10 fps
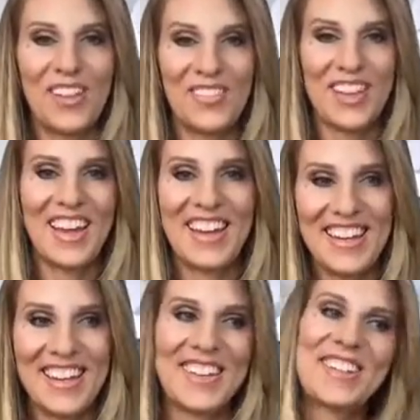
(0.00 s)
of the
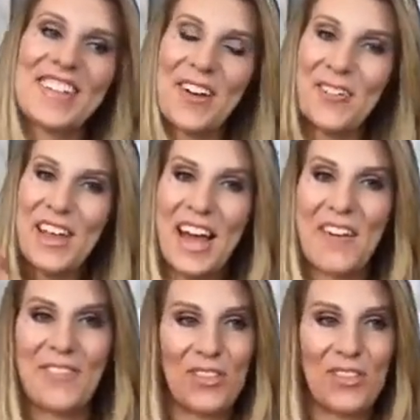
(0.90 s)
ideas that we have